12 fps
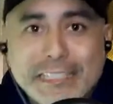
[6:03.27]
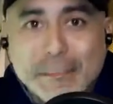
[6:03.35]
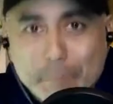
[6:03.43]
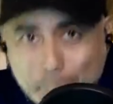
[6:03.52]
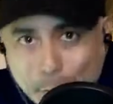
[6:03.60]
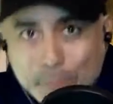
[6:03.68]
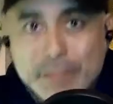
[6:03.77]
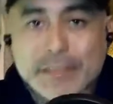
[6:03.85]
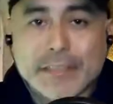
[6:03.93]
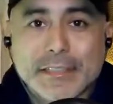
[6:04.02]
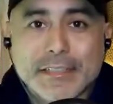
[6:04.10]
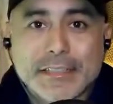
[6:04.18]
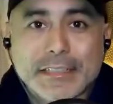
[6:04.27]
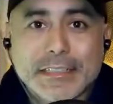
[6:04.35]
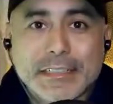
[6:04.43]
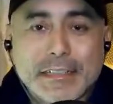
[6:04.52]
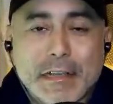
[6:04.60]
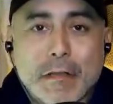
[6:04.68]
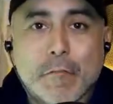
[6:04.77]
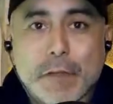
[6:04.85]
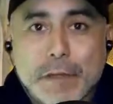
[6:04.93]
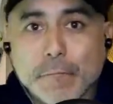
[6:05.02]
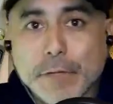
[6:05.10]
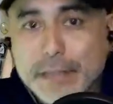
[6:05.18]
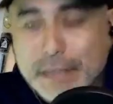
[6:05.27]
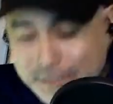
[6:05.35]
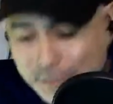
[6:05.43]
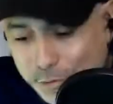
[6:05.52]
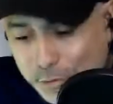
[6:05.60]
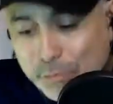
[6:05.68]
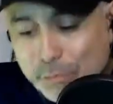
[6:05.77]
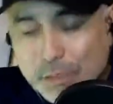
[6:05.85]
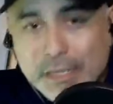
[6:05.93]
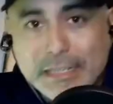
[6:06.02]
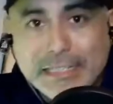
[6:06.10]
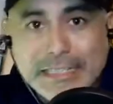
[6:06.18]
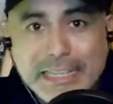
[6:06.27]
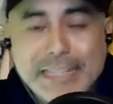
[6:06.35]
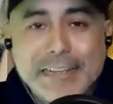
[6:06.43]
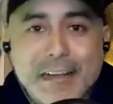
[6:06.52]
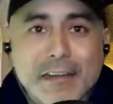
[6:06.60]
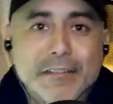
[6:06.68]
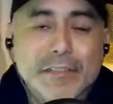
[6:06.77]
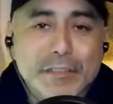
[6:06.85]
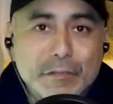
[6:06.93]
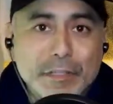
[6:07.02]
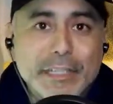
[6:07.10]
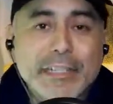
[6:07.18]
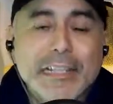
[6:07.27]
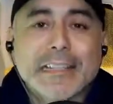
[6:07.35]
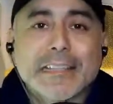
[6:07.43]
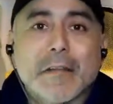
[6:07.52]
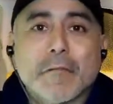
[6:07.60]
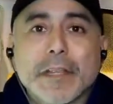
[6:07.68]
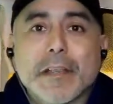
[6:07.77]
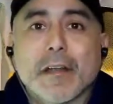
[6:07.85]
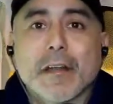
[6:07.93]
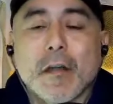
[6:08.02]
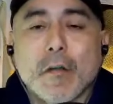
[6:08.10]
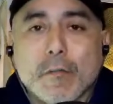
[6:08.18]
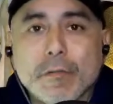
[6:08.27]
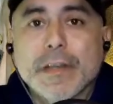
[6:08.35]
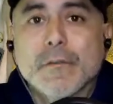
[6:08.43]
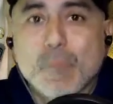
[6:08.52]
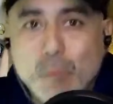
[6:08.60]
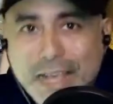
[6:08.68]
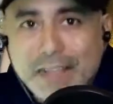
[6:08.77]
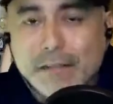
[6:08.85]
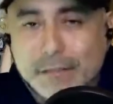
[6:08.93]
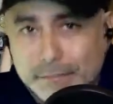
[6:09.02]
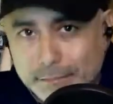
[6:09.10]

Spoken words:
important when we do get on screen that we are written well.